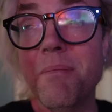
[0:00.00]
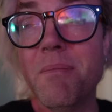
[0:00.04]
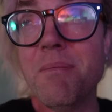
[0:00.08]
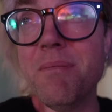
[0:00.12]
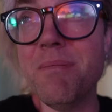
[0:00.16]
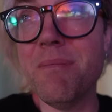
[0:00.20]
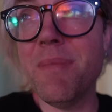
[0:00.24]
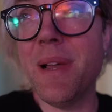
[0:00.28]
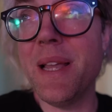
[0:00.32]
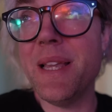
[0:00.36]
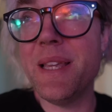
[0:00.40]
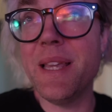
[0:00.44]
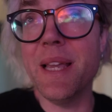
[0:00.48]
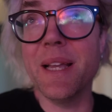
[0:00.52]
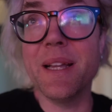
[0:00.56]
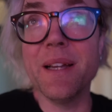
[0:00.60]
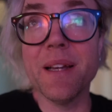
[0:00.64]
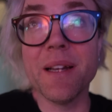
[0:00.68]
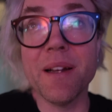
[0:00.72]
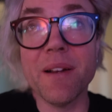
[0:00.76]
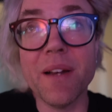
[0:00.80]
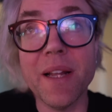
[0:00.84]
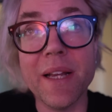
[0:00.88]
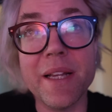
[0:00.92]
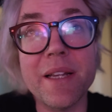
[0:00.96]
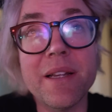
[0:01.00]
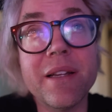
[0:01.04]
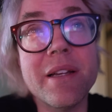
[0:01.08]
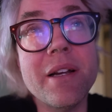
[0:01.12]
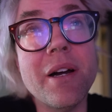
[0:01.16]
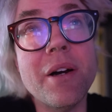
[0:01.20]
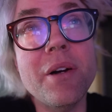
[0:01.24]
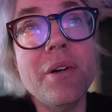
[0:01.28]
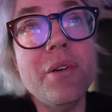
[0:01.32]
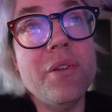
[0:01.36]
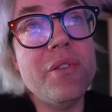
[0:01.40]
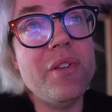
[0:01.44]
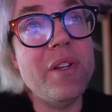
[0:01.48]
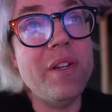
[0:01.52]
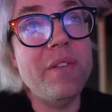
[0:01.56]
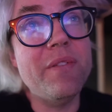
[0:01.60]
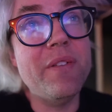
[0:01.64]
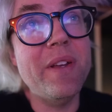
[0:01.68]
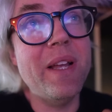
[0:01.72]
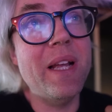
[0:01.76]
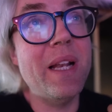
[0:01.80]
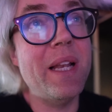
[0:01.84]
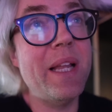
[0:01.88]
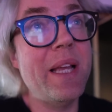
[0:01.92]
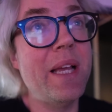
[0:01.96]
make it kind of like a cozy
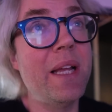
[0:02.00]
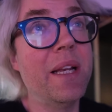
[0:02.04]
feeling